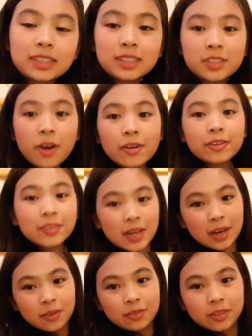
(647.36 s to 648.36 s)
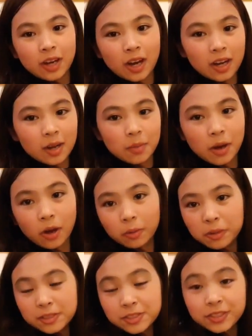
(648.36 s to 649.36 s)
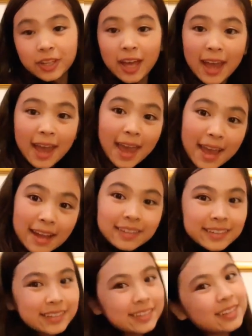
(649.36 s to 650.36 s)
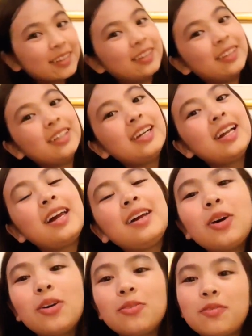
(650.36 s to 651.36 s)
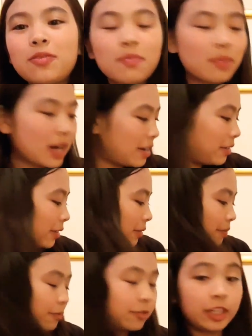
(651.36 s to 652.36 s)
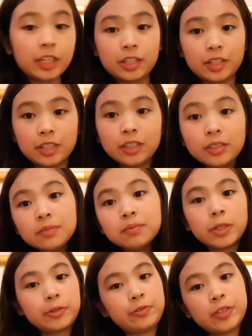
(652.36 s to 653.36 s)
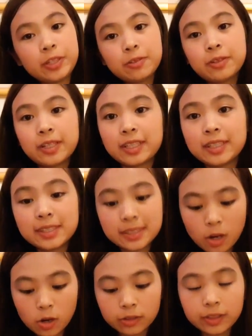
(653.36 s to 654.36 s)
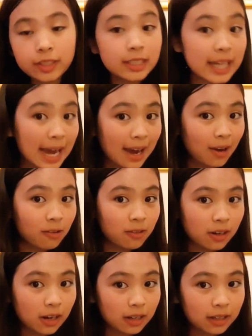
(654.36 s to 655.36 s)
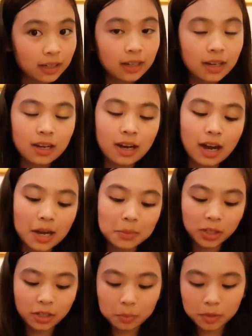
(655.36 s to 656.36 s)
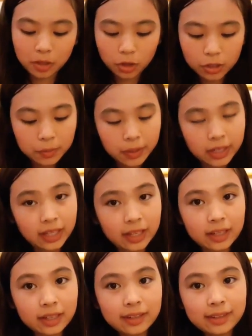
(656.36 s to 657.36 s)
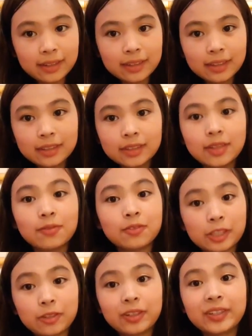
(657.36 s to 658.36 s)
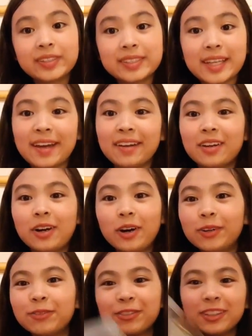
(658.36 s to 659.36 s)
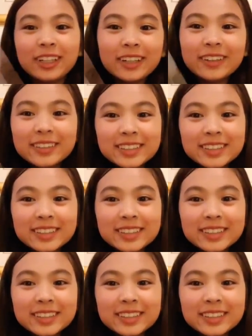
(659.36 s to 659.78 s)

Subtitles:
So now we've come almost to the end of my video of figurines. So now I'm gonna be opening the figurine set of Luke